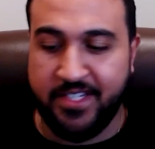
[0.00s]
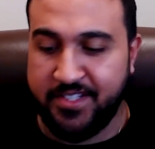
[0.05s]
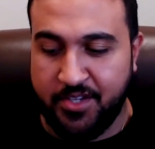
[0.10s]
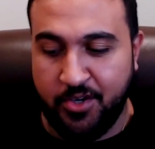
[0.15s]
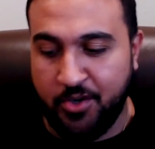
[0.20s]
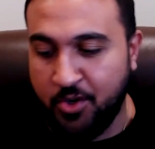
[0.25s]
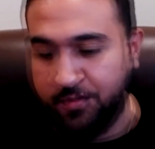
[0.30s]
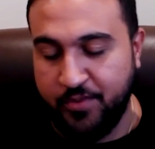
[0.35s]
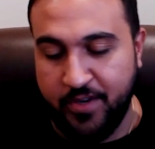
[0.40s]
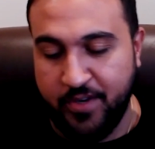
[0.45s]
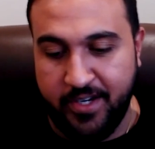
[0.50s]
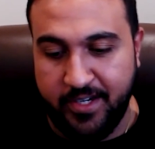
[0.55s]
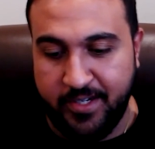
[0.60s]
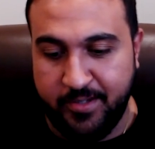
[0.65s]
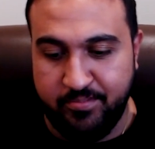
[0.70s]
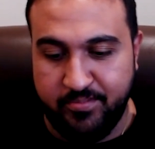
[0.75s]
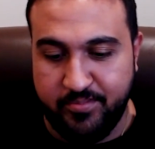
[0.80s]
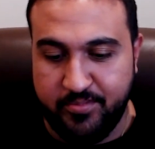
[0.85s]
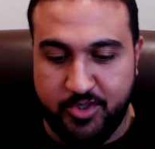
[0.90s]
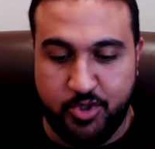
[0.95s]
no like sort
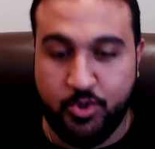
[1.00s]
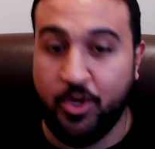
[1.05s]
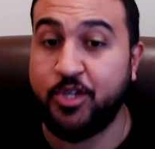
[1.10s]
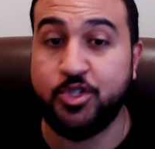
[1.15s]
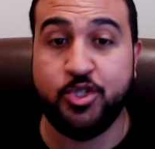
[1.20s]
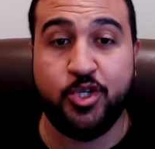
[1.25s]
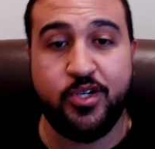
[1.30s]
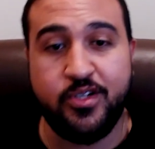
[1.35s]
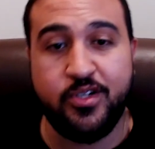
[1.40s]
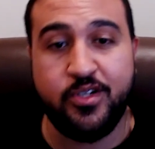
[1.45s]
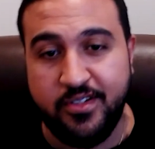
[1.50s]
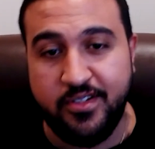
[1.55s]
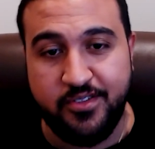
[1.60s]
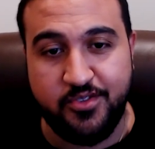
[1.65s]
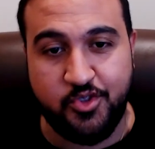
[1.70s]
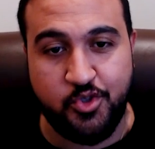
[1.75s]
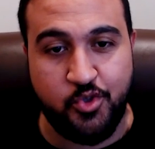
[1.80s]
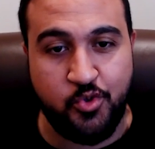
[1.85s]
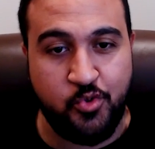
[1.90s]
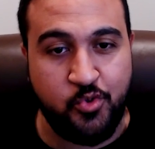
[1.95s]
of structure
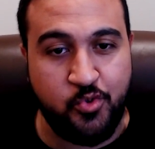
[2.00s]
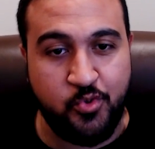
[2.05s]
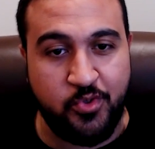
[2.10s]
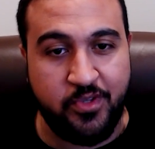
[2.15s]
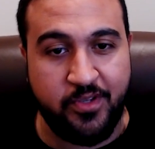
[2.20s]
to